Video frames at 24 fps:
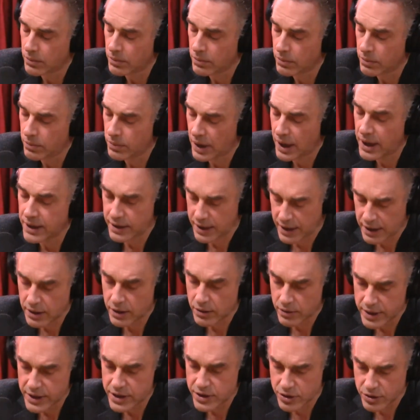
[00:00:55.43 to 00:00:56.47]
I think
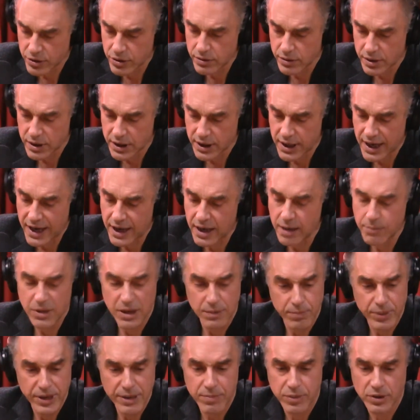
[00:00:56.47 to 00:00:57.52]
there is truth in that. I mean,
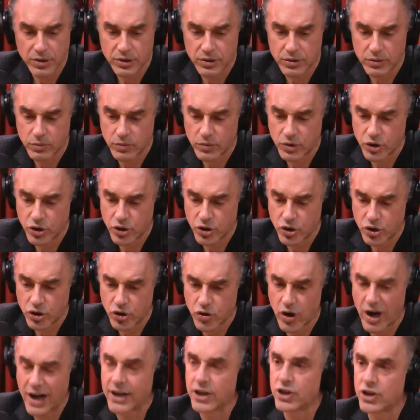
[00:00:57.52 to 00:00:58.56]
people
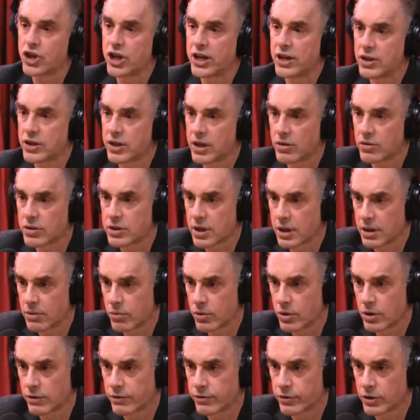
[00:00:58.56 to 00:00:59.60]
try to change the outside
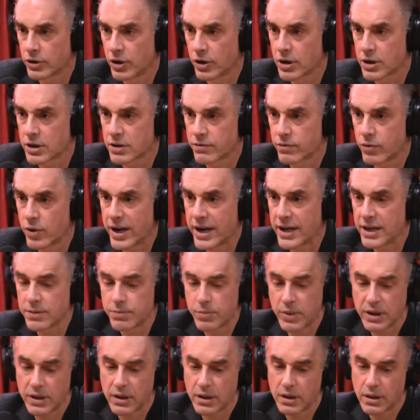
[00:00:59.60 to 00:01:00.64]
world for lots of ways,
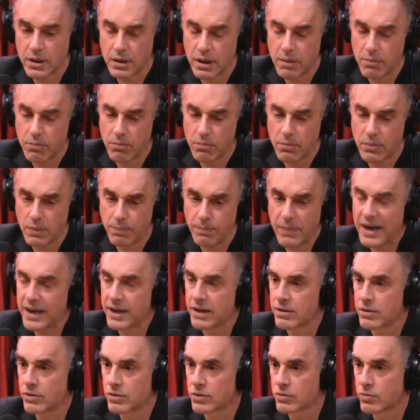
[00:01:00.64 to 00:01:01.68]
but many
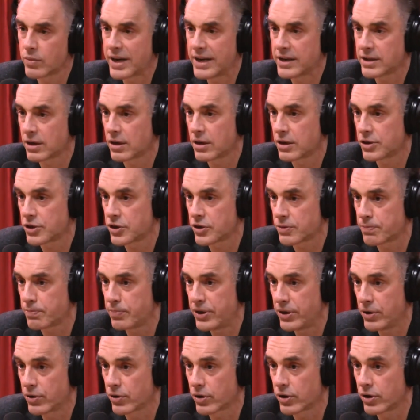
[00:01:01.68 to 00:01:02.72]
of those ways aren't just
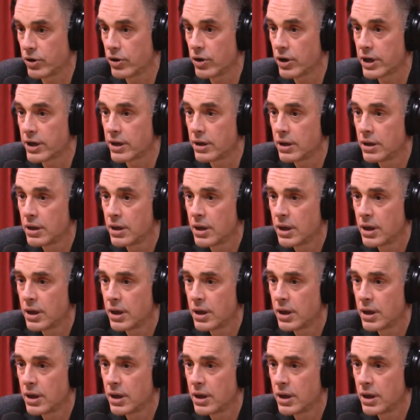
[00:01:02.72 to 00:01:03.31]
pure good.